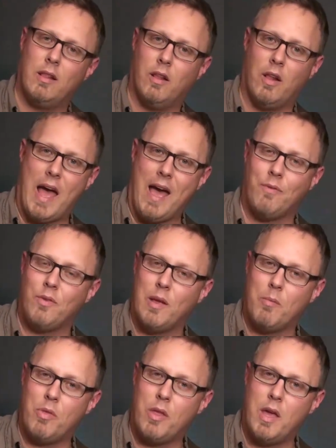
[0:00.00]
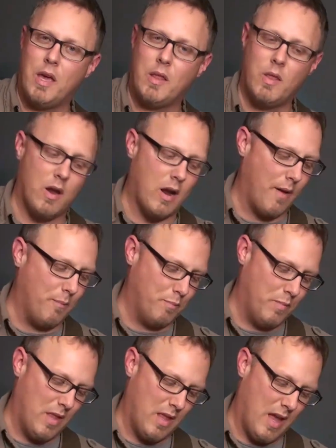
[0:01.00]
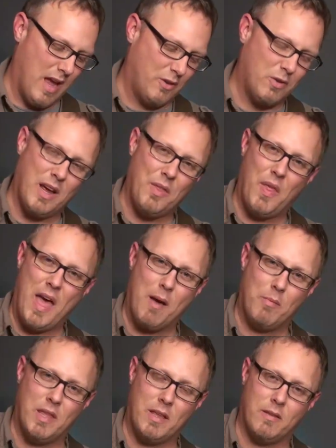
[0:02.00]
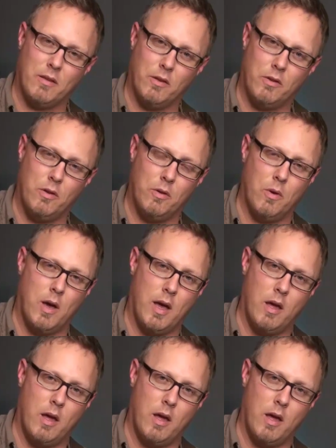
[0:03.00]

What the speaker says: half step thing in there. I tried that, but that's a little too